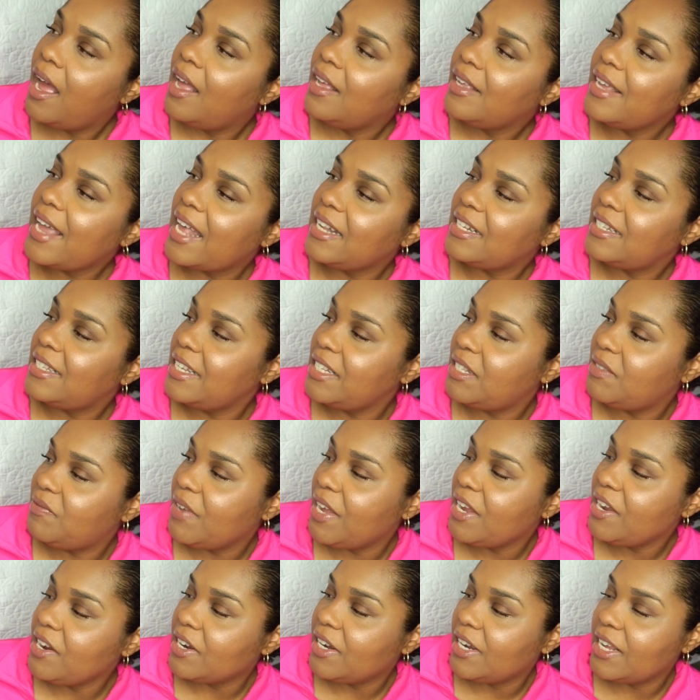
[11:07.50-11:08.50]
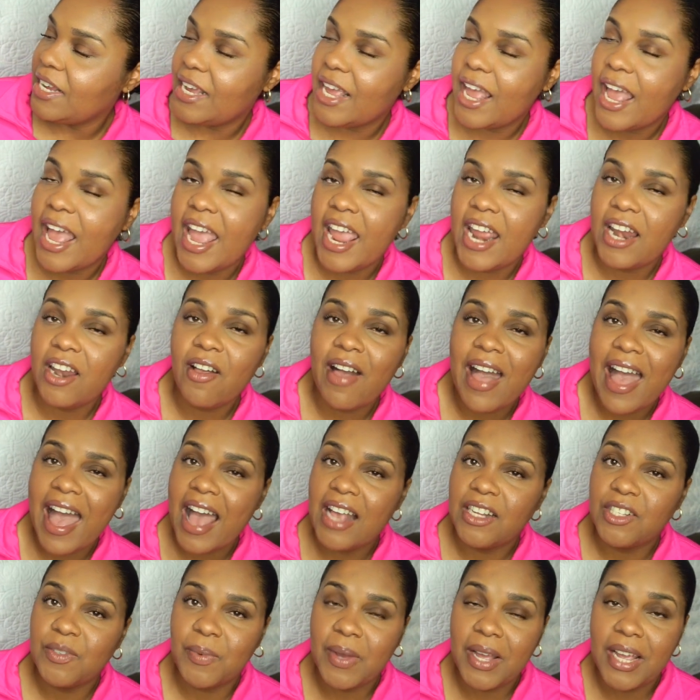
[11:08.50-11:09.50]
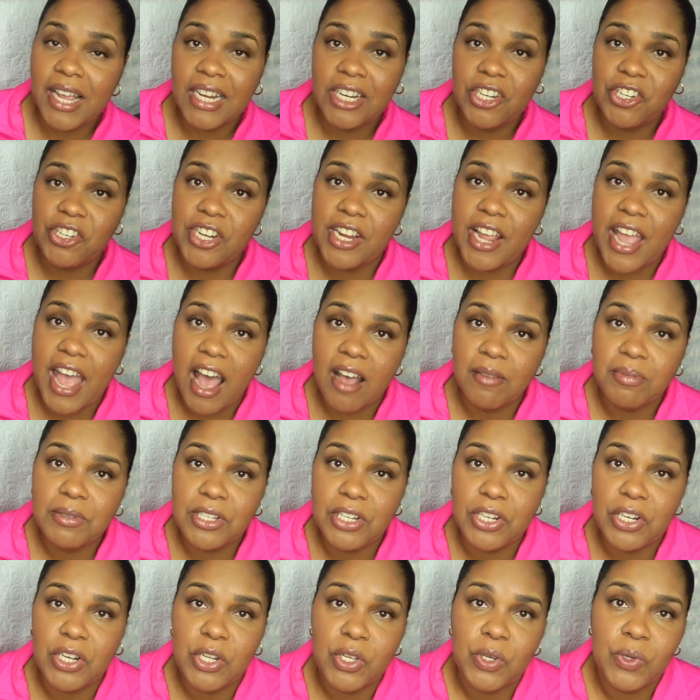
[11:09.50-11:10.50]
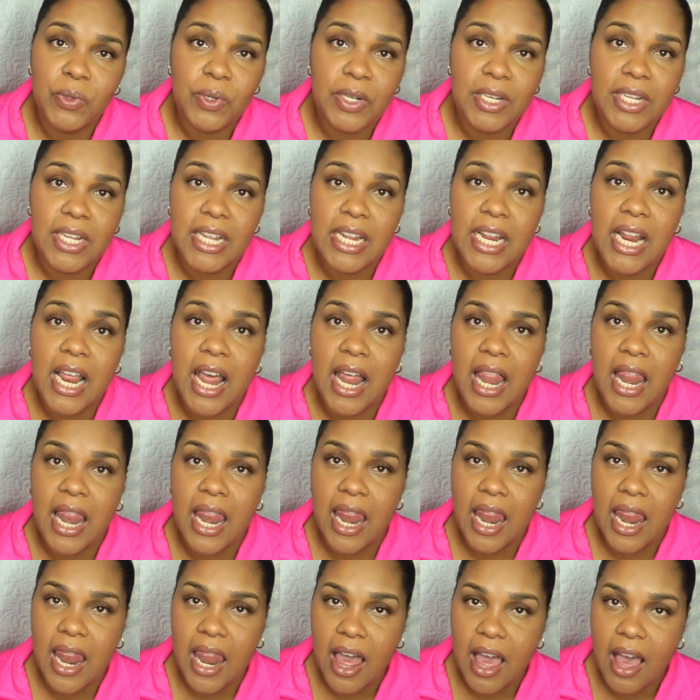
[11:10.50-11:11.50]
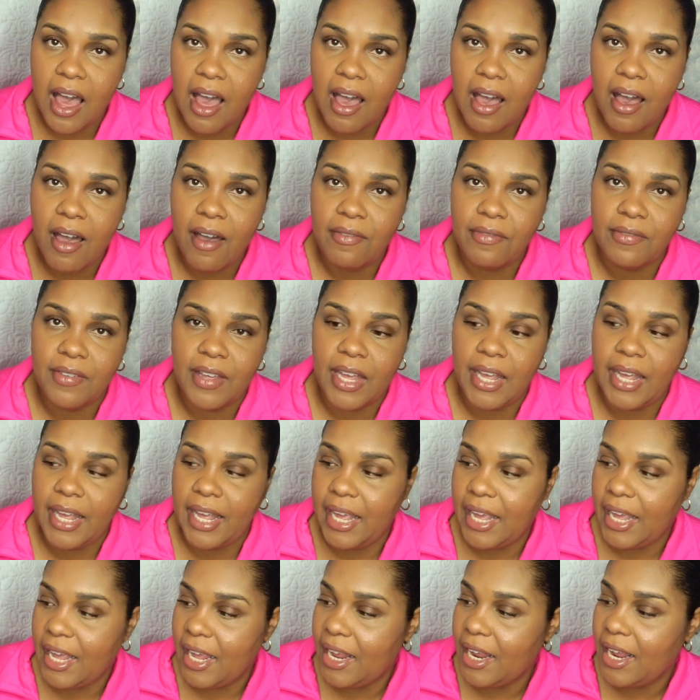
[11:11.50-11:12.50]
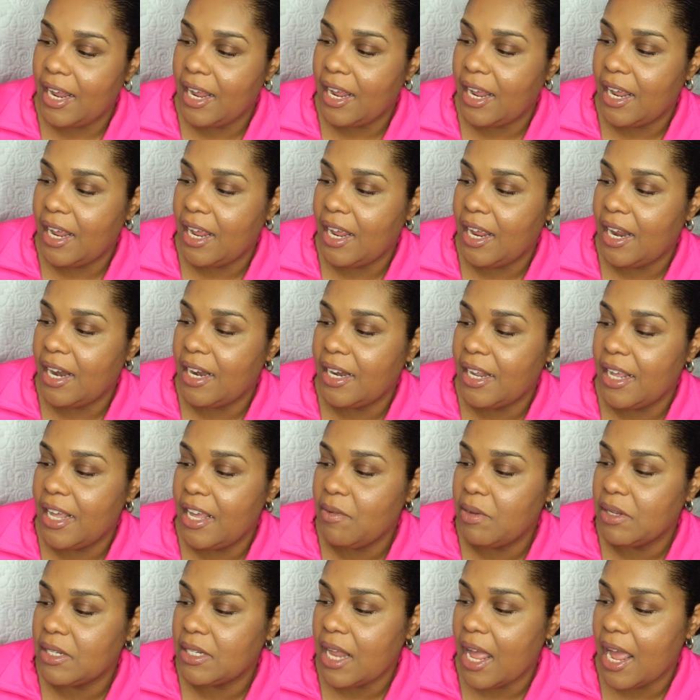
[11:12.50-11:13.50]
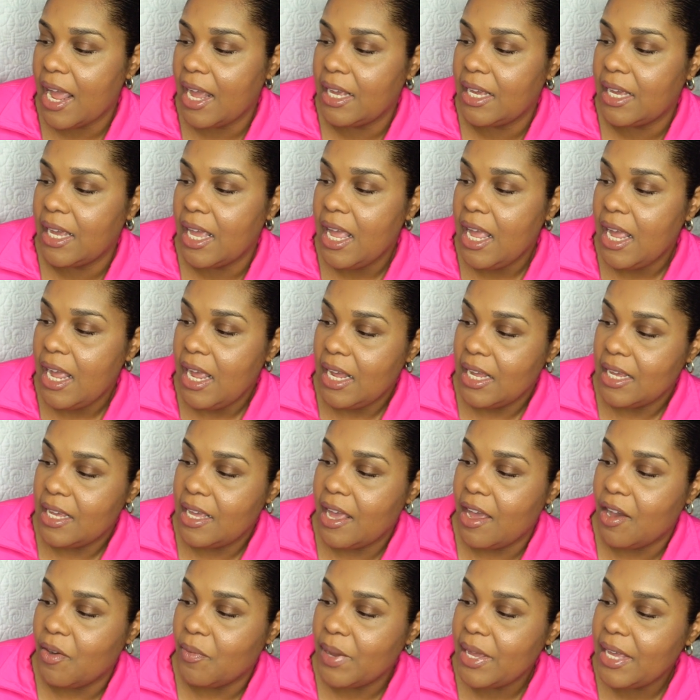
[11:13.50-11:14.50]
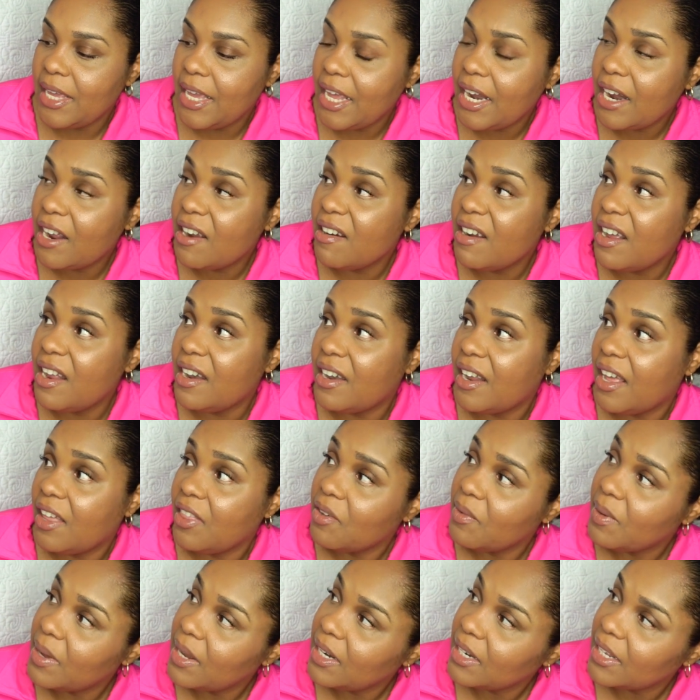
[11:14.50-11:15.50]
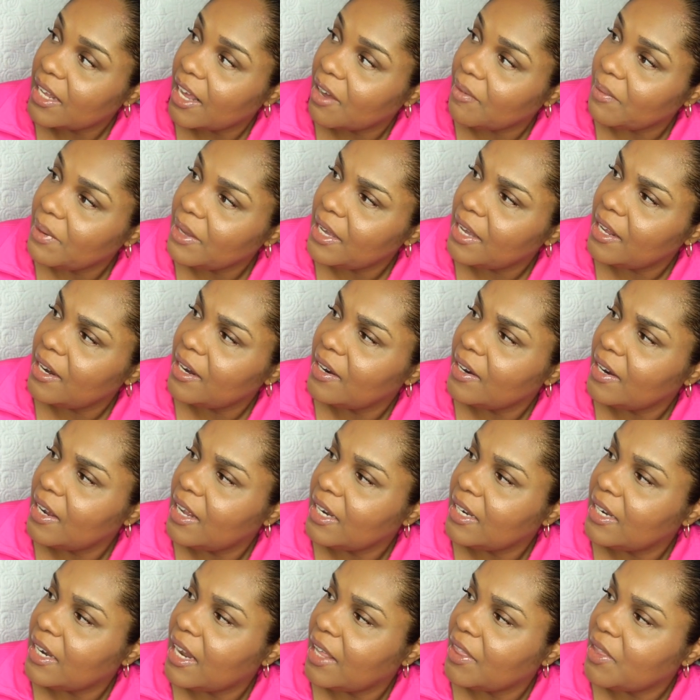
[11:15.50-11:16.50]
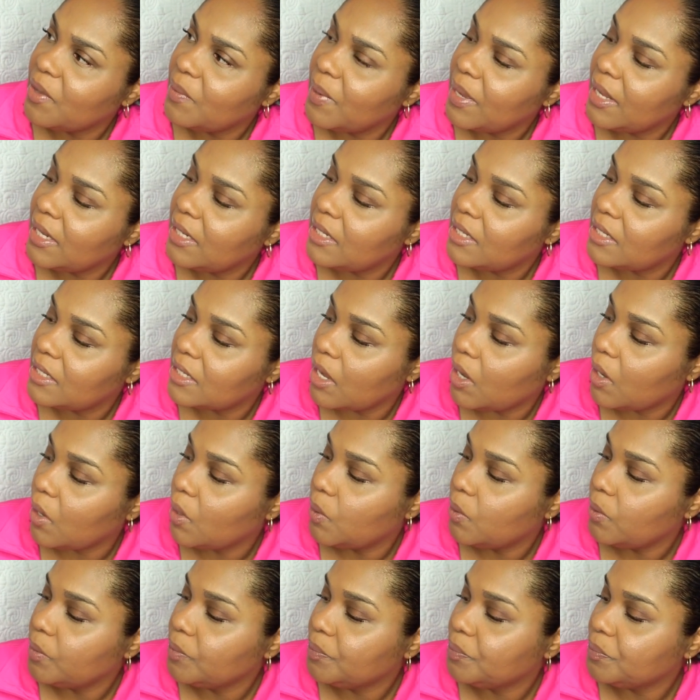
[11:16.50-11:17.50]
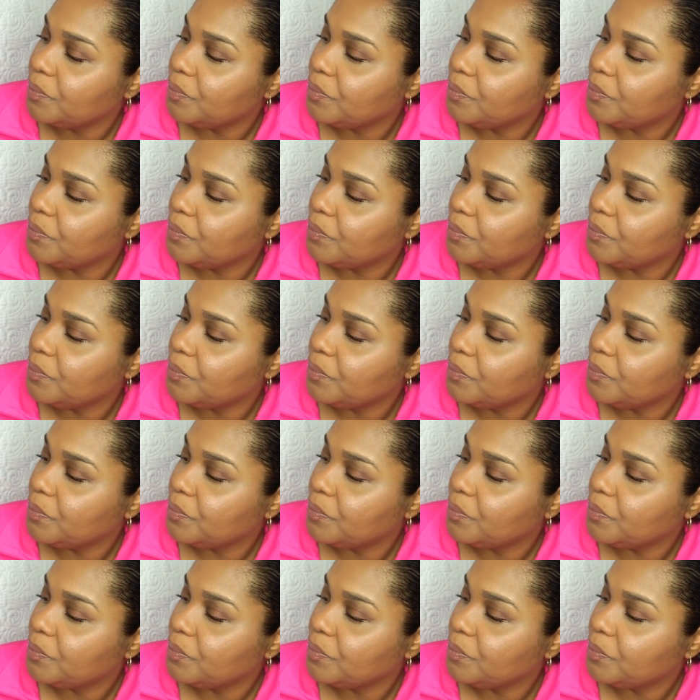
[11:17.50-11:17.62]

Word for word: Yes, these Fingerlings. Halo has one and she absolutely loved it. And he was like, can we get her another one? Can we get her another one? So